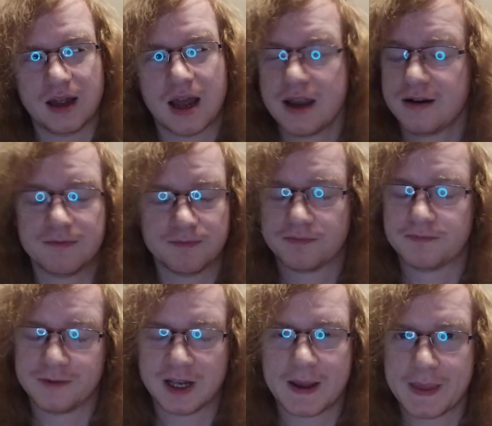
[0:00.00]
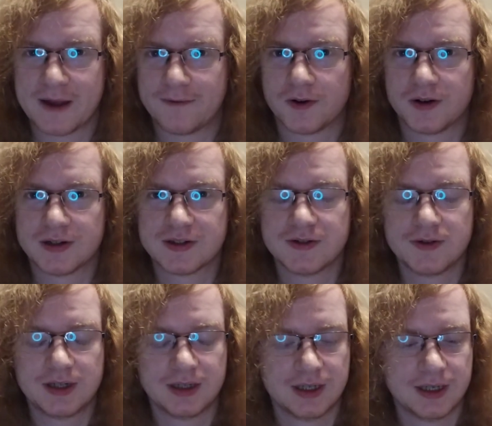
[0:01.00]
I hadn't gotten that far into
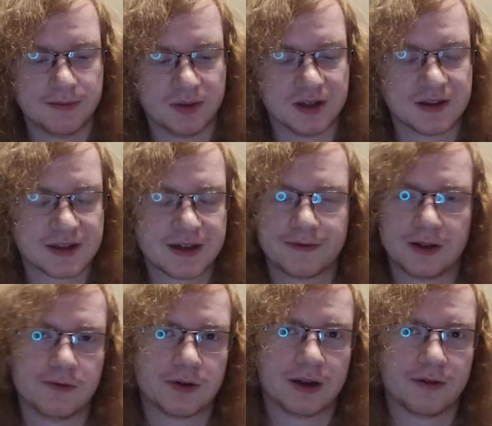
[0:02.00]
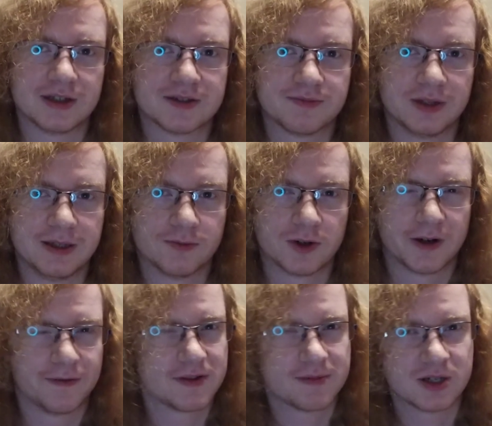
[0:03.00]
it, but it's definitely one I'd like to play more
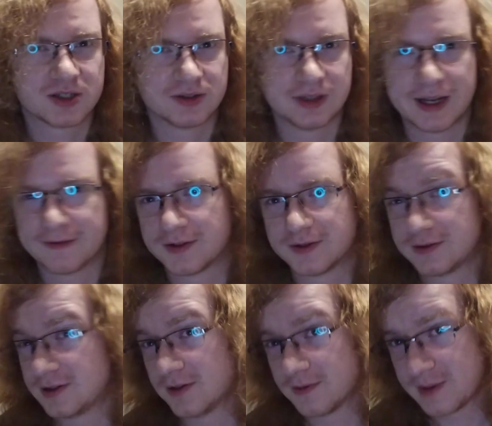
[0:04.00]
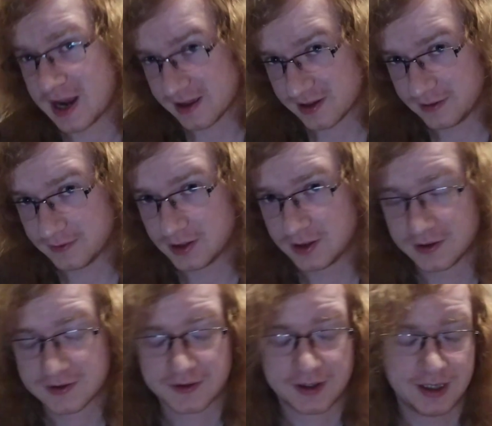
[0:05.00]
of, especially after the passing of Akira
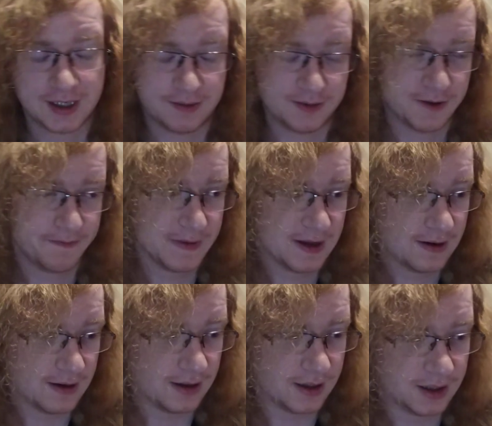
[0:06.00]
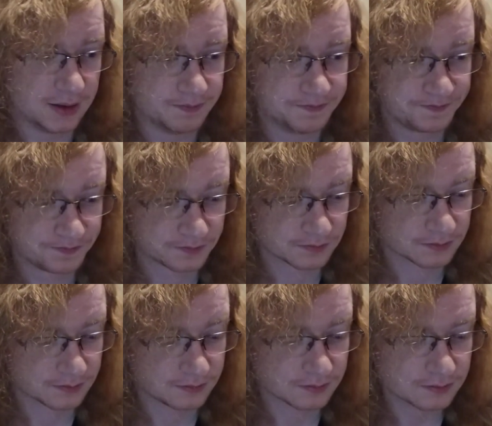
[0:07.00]
Toriyama. Um,
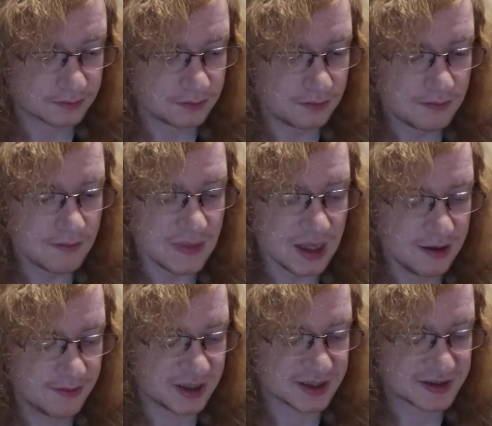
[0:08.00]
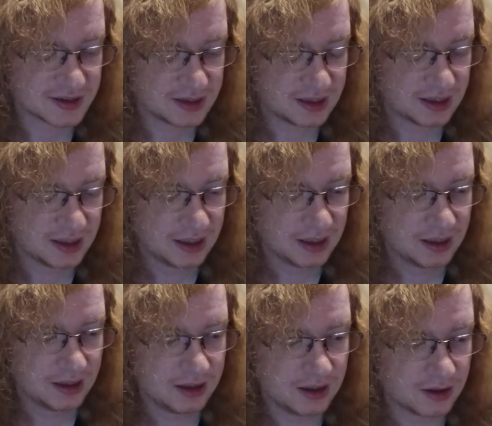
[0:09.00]
but
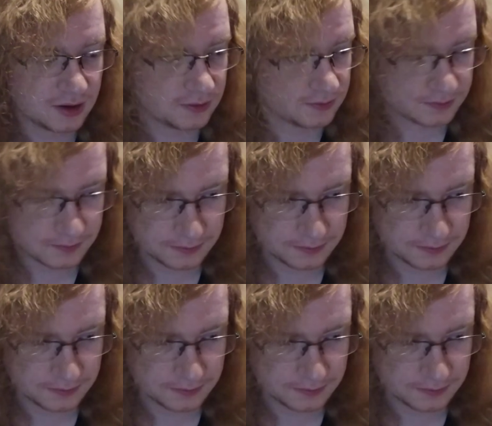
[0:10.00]
you know,